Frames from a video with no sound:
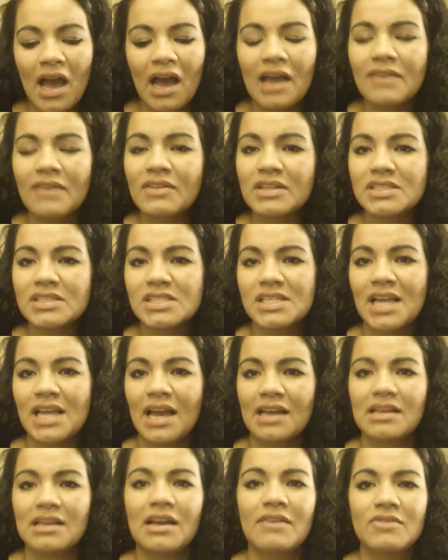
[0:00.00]
I've actually
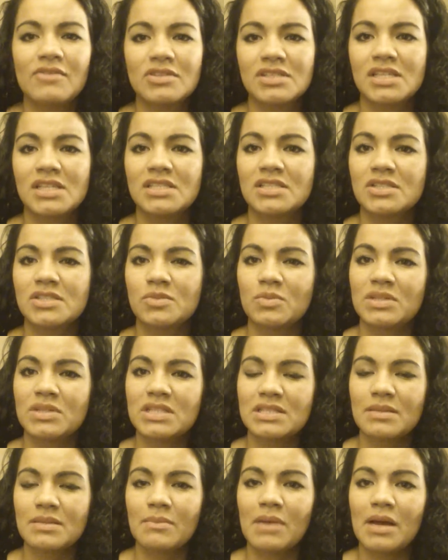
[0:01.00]
had conversations
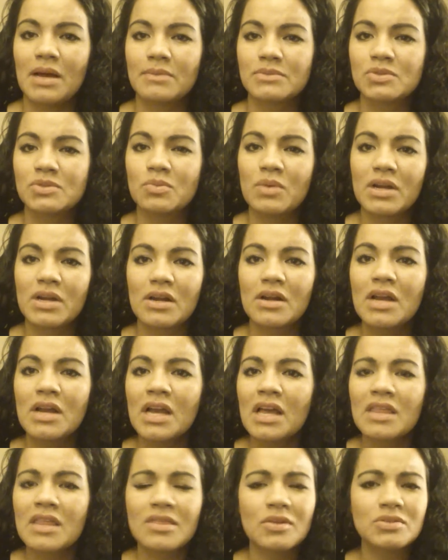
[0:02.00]
with some moms where
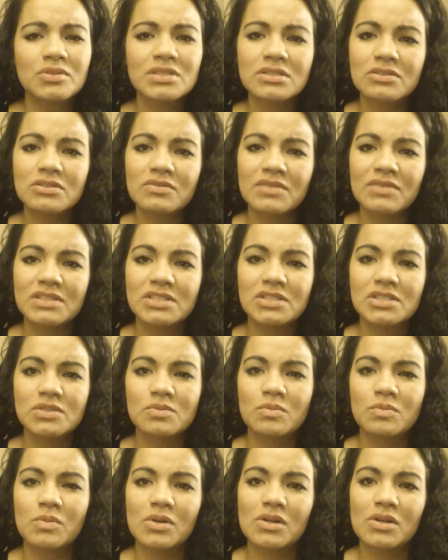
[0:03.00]
those
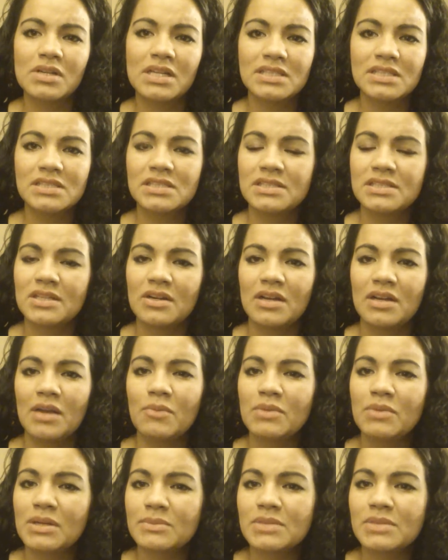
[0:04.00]
interventions were necessary,
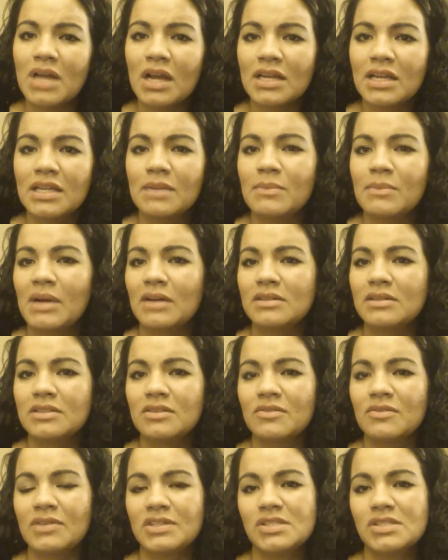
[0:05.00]
and when I'm talking about
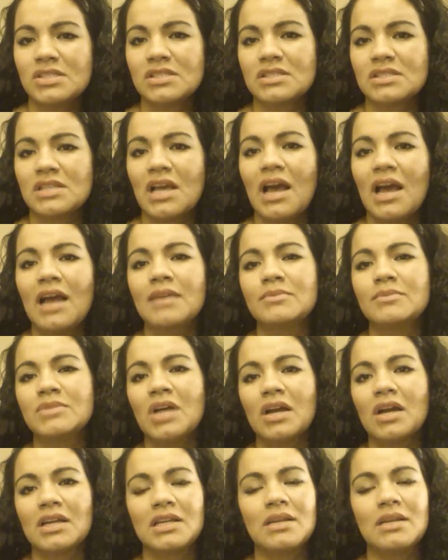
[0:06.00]
interventions, I'm
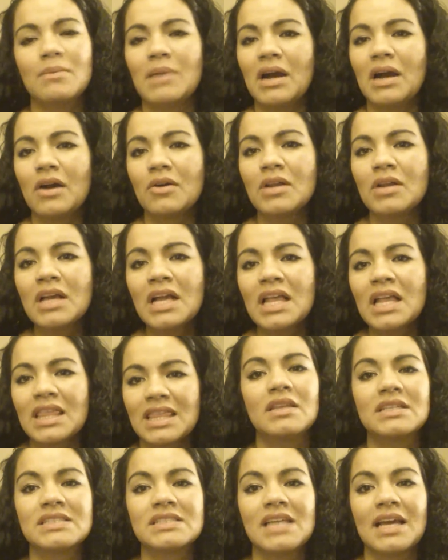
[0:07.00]
talking about
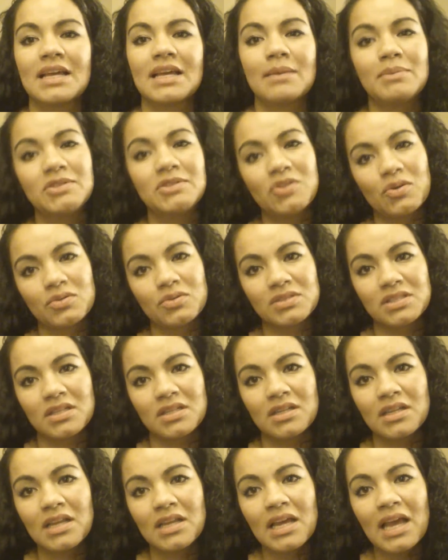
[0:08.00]
things like
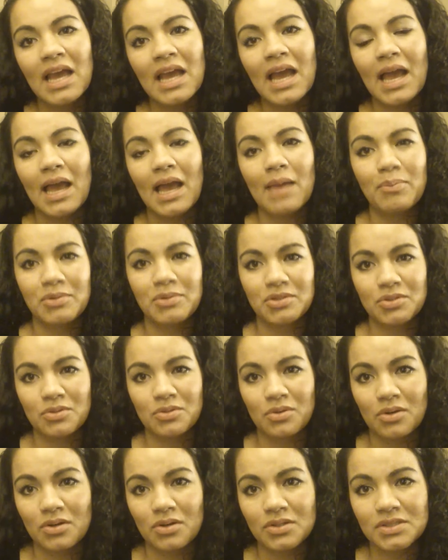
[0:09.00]
Pitocin,
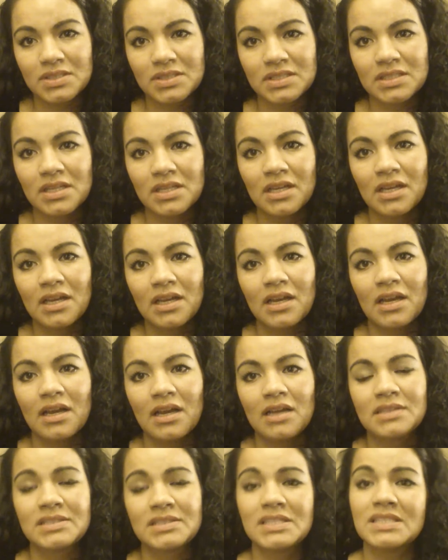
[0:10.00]
epidurals,
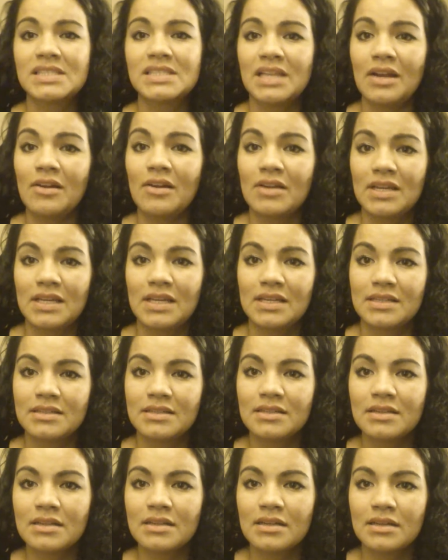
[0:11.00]
cesarean,
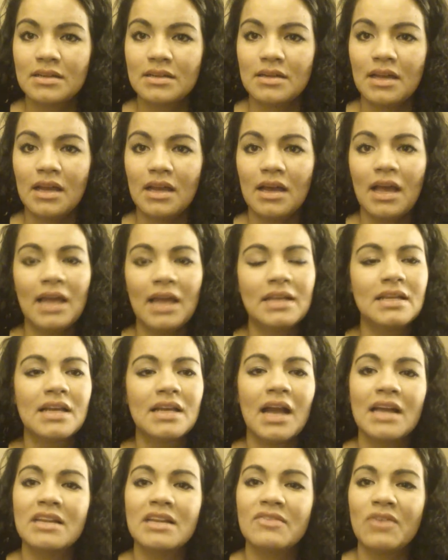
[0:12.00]
any
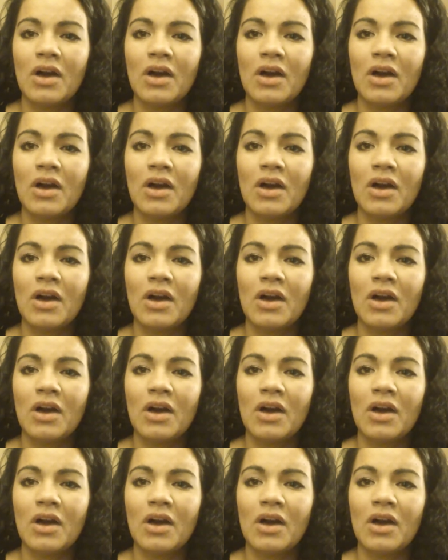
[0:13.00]
kind of